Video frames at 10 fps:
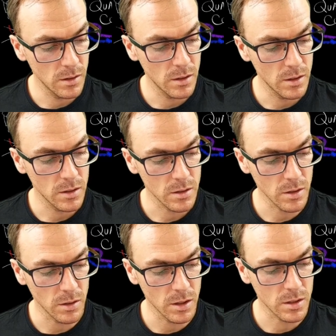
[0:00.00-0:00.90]
So
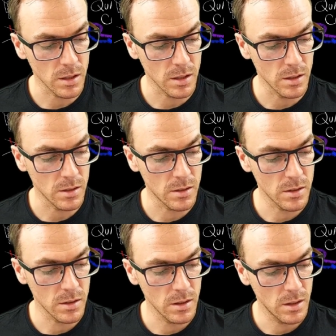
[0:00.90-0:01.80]
this is
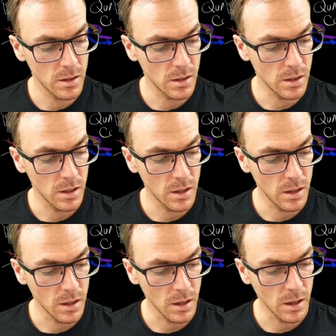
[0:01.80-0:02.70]

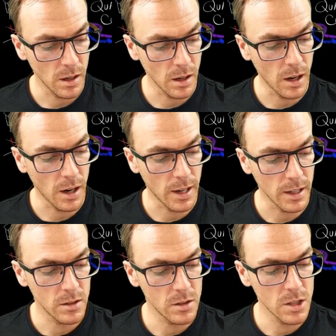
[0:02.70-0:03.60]
I,
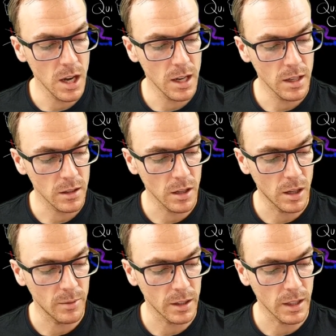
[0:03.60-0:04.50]
j,
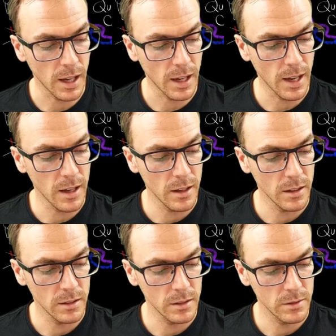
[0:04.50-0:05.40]
comma, k, l.
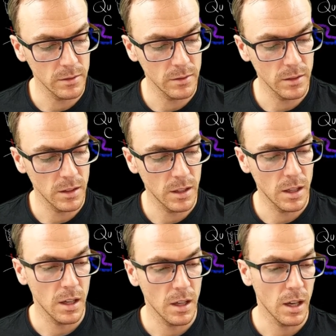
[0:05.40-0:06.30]

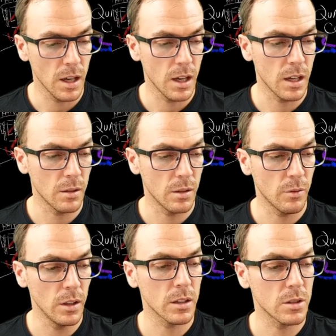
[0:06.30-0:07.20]
And if we
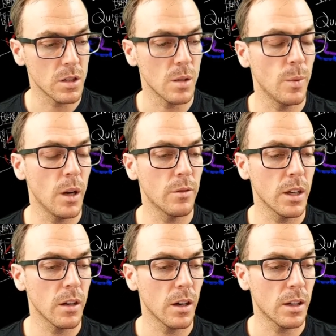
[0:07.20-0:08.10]
look just above
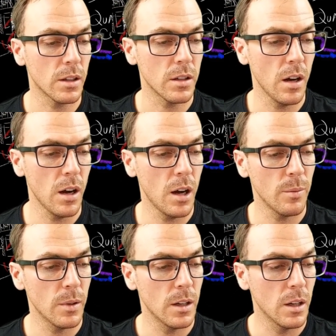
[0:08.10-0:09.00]
here at the top,
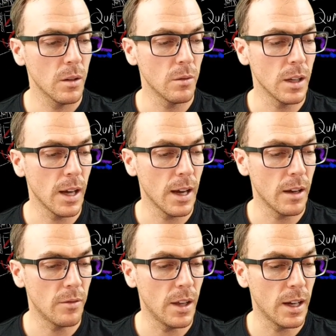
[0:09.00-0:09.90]
we
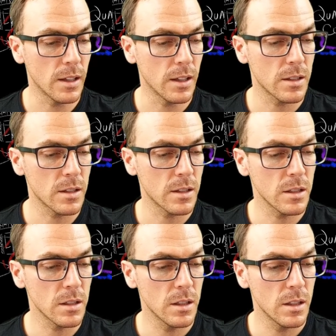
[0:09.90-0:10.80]
have that
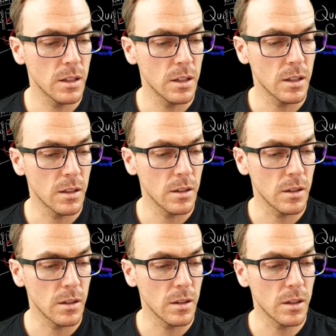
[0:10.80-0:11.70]

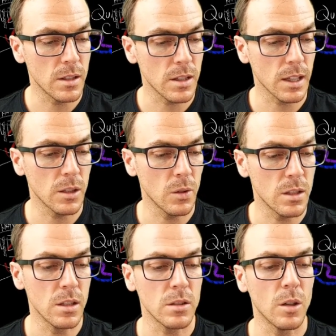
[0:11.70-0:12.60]
the second 2
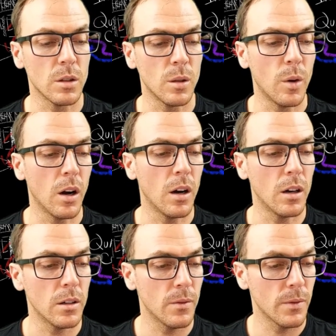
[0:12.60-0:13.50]
indices go with the bra,
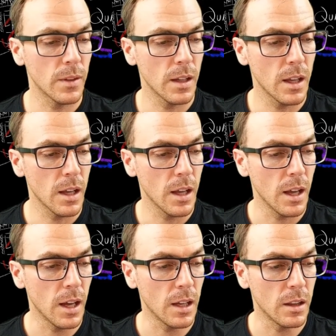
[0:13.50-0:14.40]

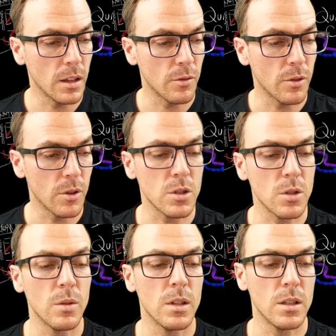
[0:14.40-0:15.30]
and the first 2
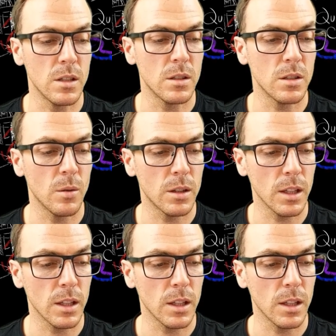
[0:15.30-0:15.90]
indices go with the ket.